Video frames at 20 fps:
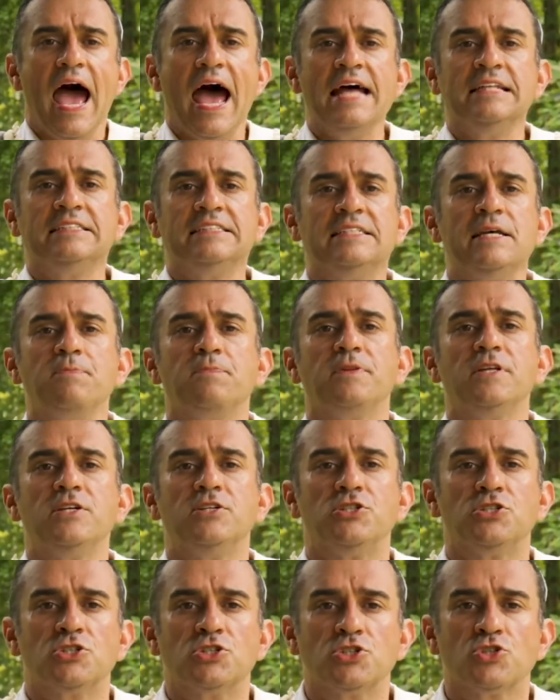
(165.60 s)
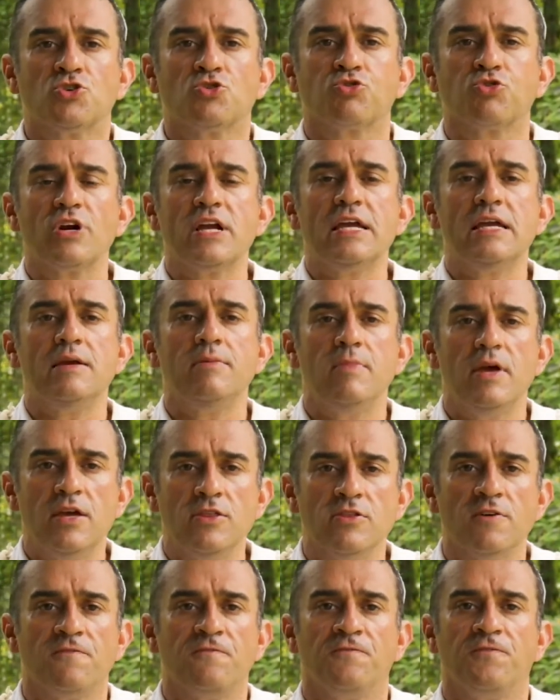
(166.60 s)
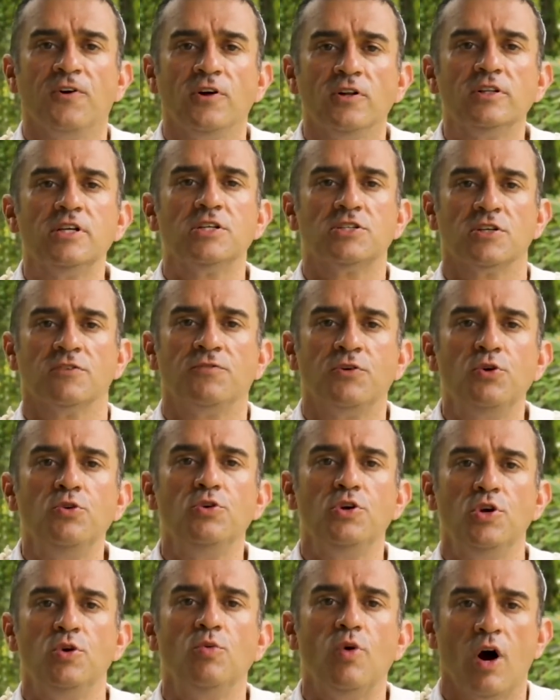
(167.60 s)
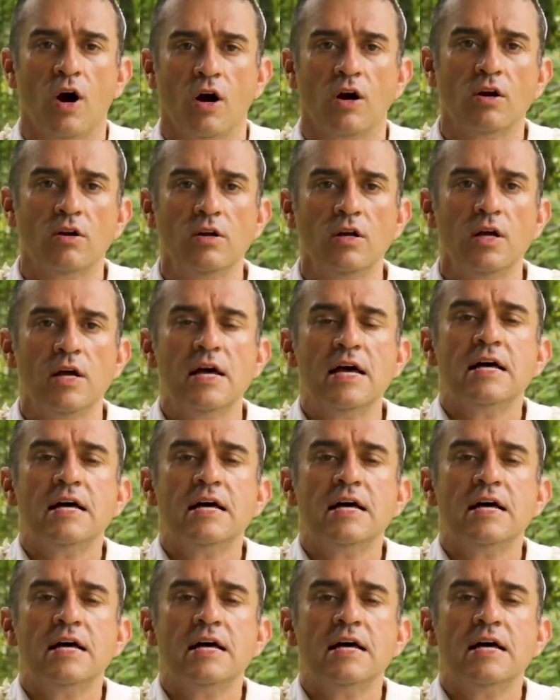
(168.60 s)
and simply scream in the fullness of who you are.